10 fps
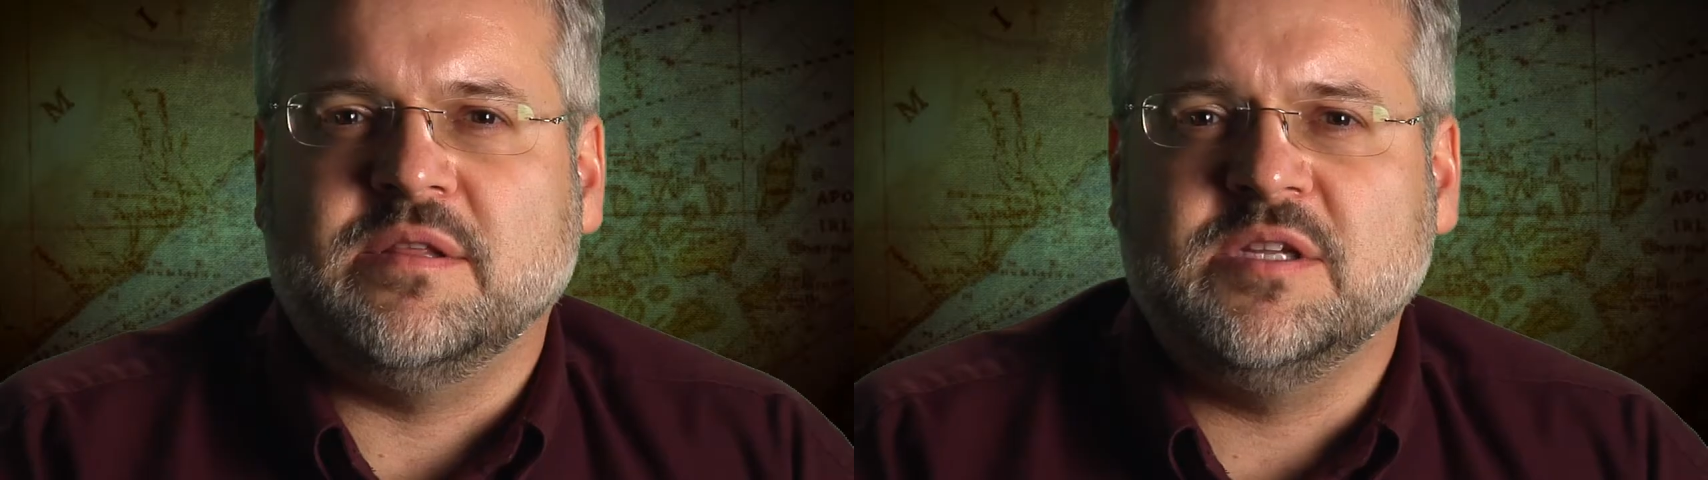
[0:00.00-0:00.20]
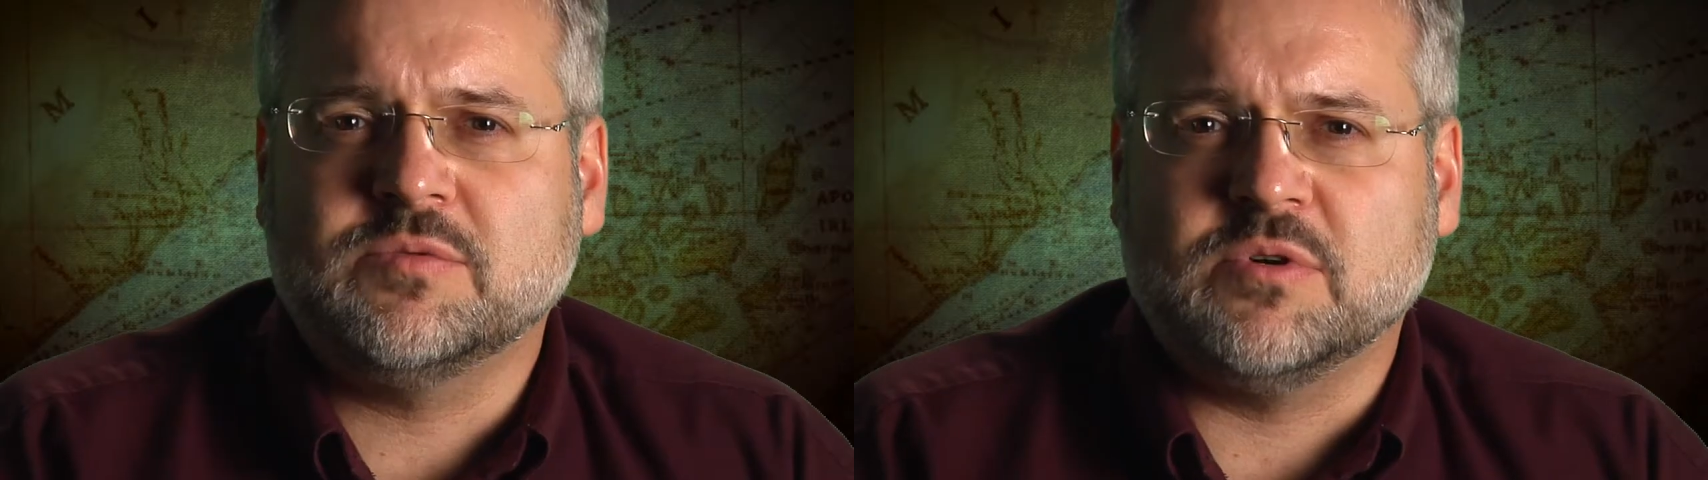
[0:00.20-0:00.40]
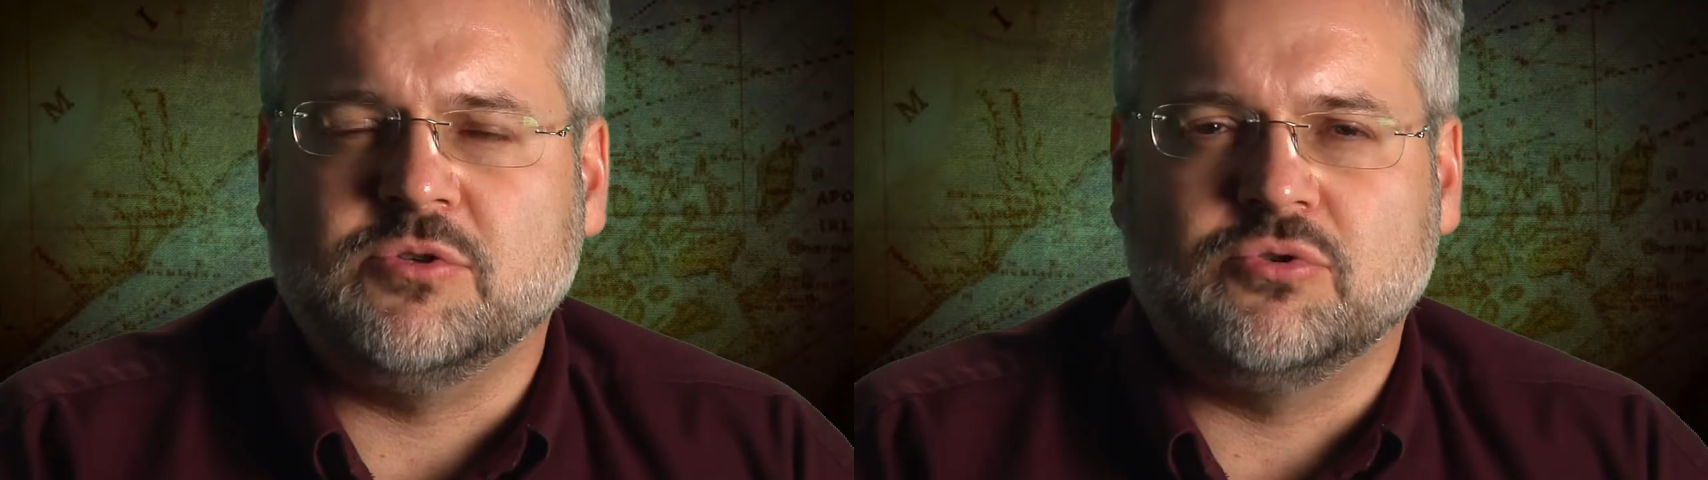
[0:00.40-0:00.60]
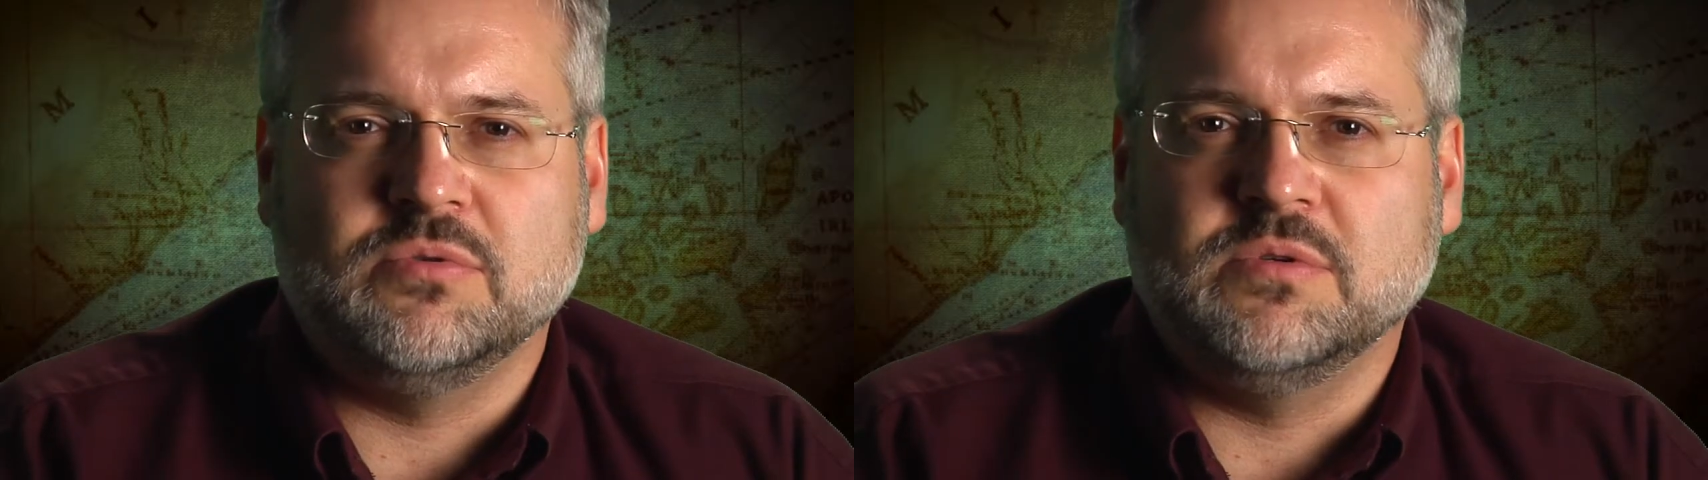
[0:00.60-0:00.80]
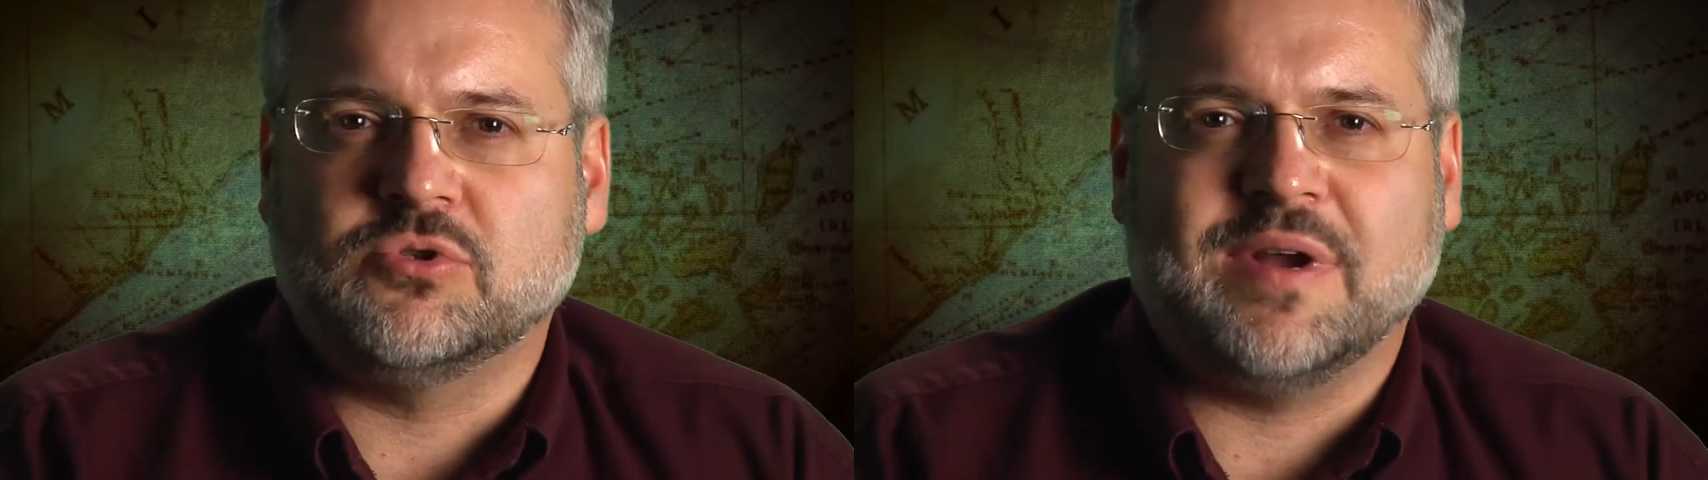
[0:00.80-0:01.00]
These were
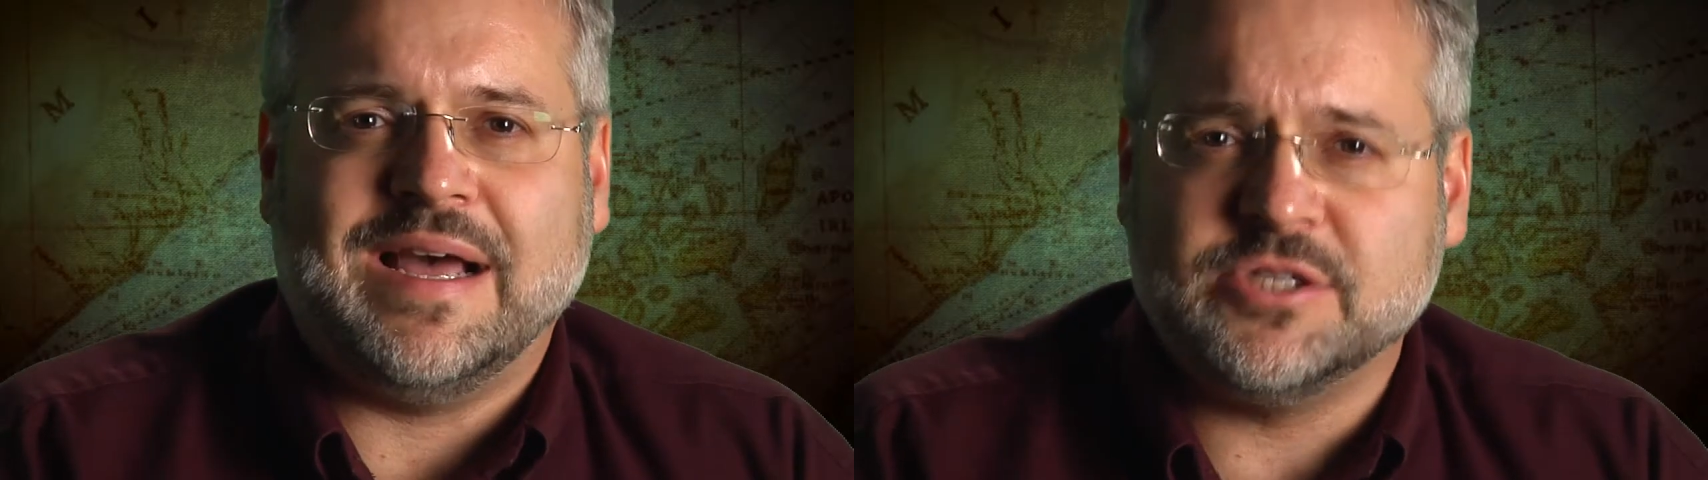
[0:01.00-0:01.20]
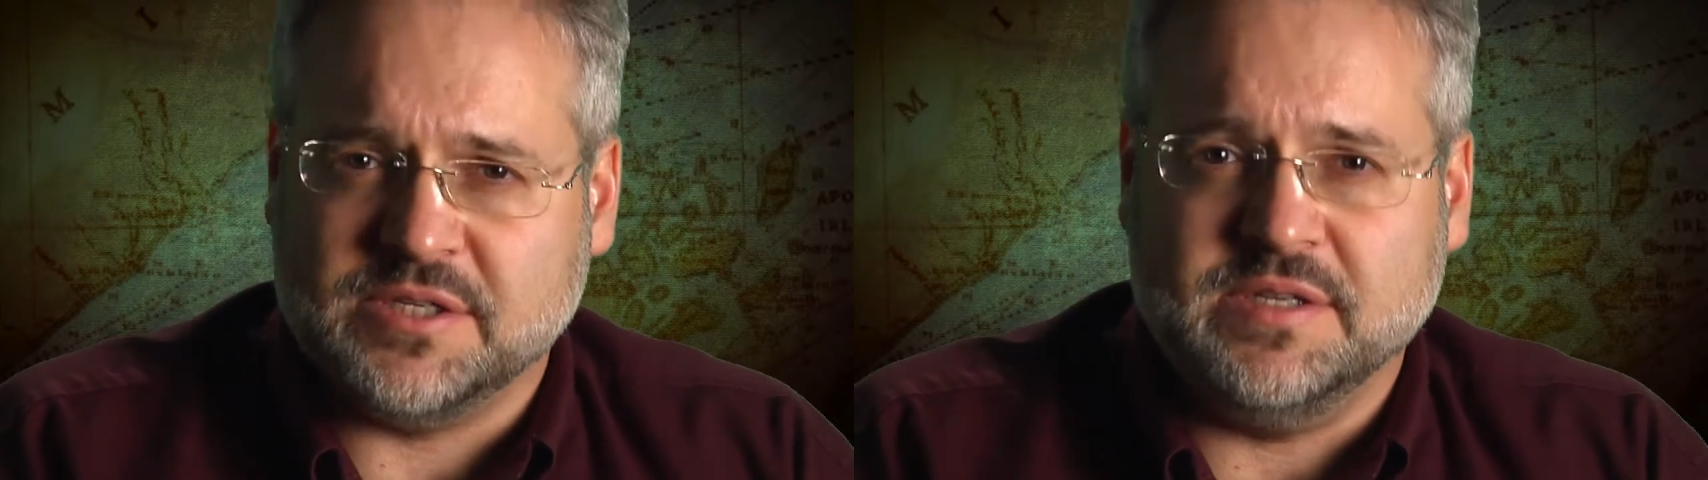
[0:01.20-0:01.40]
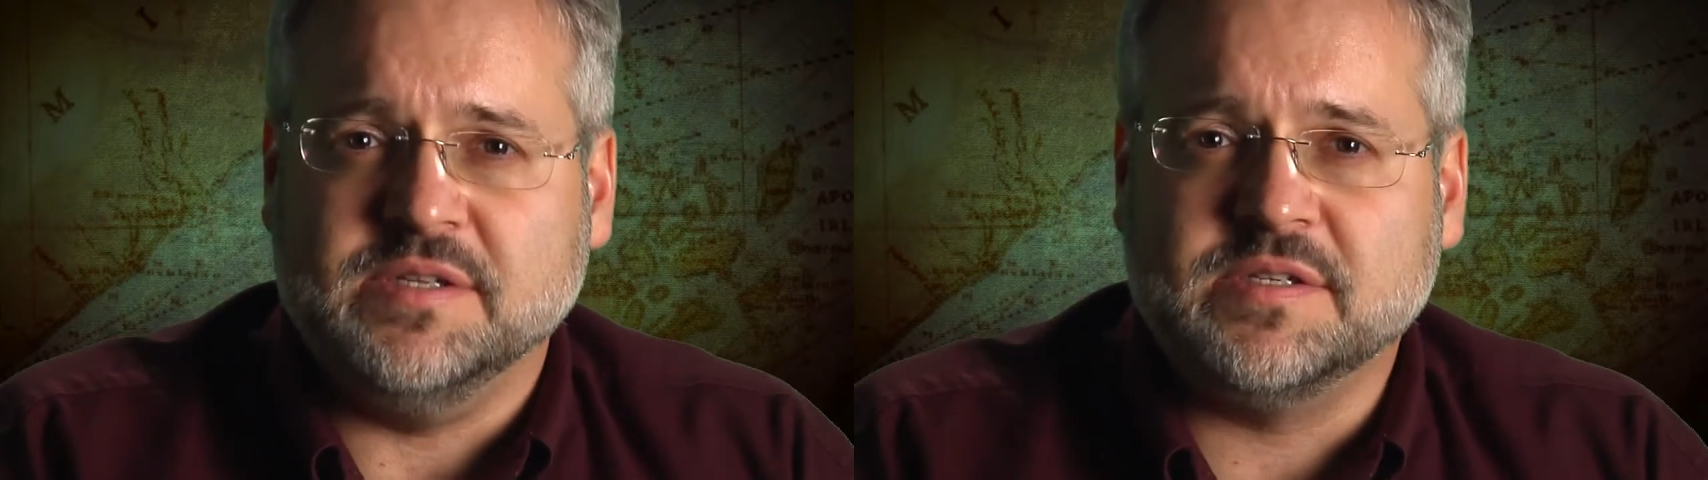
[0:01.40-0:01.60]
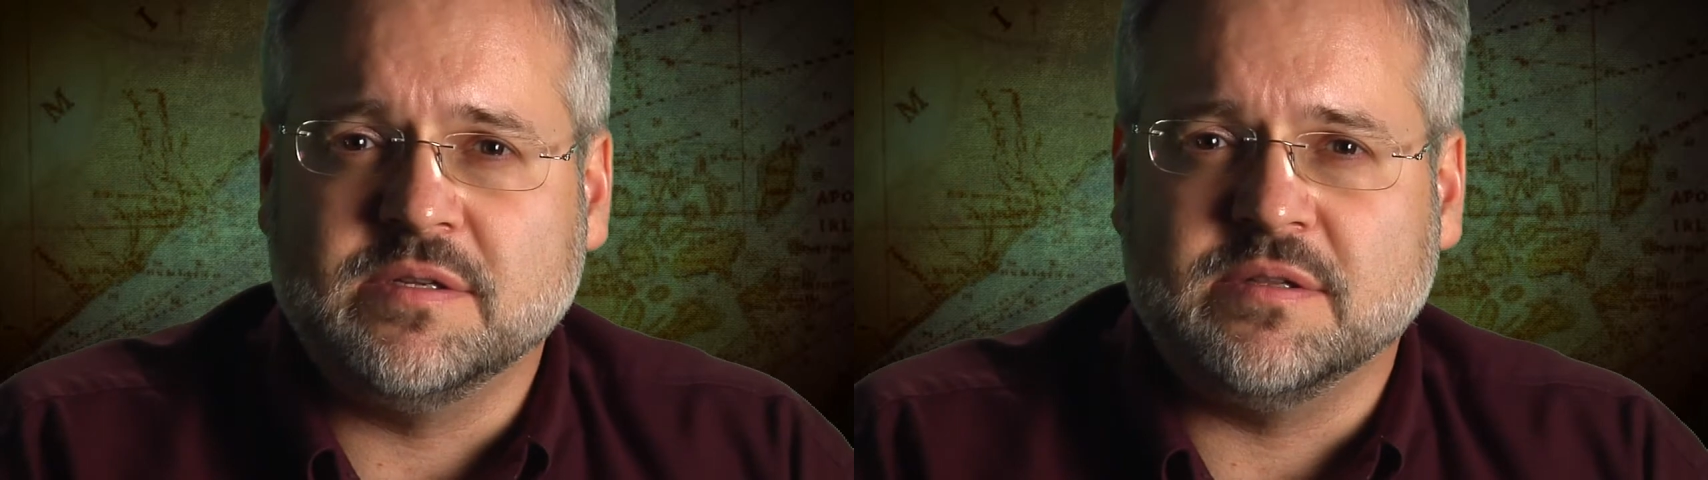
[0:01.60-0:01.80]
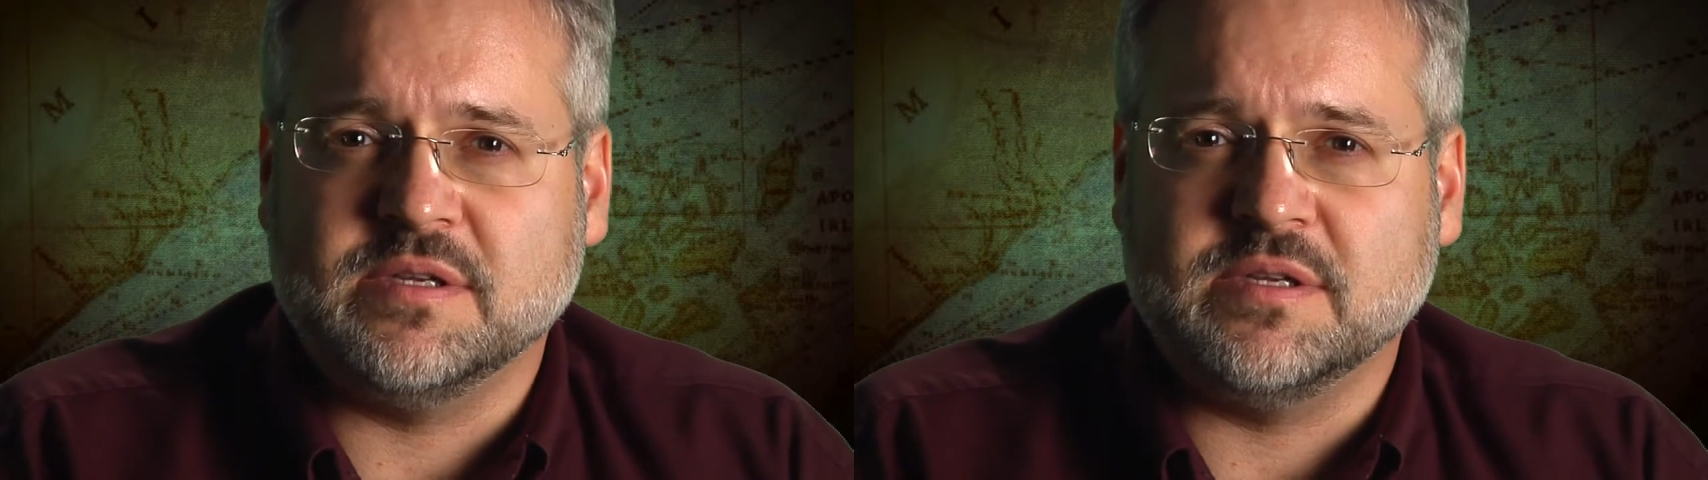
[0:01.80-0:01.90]
tragedies